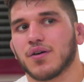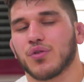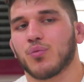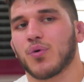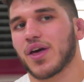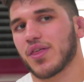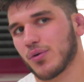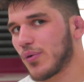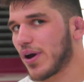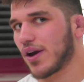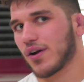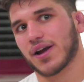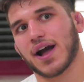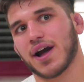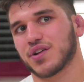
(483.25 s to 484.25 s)
the way
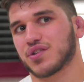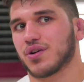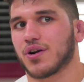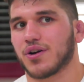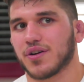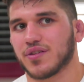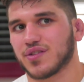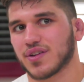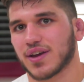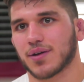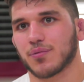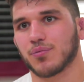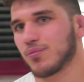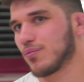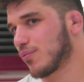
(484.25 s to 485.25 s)
our guys are, it's like
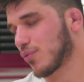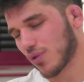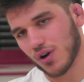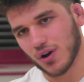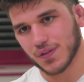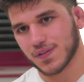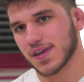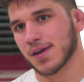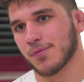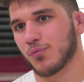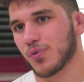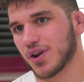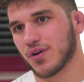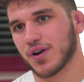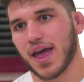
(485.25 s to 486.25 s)
we're all a team.
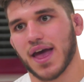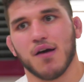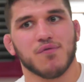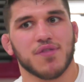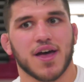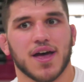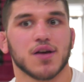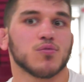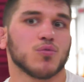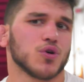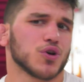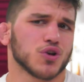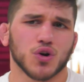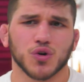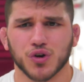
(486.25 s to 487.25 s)
We don't have that, well,
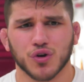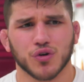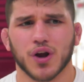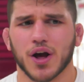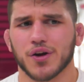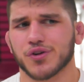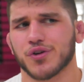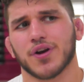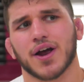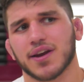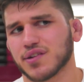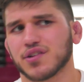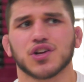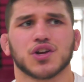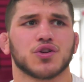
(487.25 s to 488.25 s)
you know, you're not a
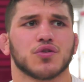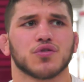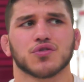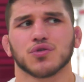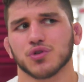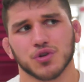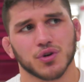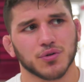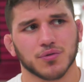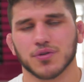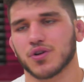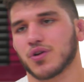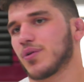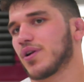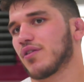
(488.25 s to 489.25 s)
senior, so you don't, you
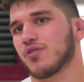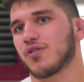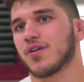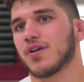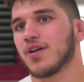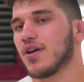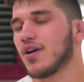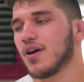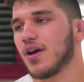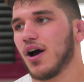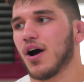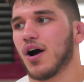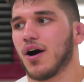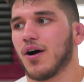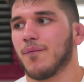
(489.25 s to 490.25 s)
know, whatever.
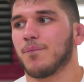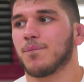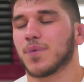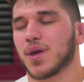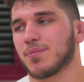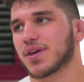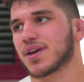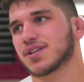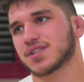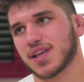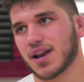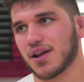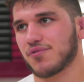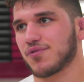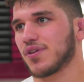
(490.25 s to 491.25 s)
And because of
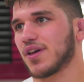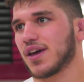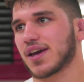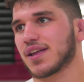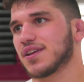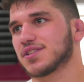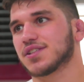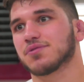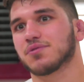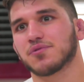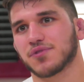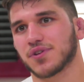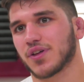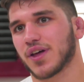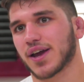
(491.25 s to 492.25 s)
that, I feel like it doesn't even
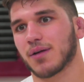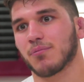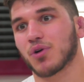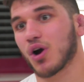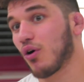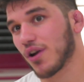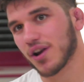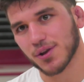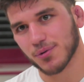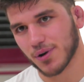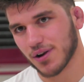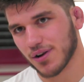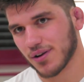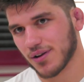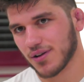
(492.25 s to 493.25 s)
feel like I'm going
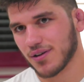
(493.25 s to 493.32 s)
anywhere.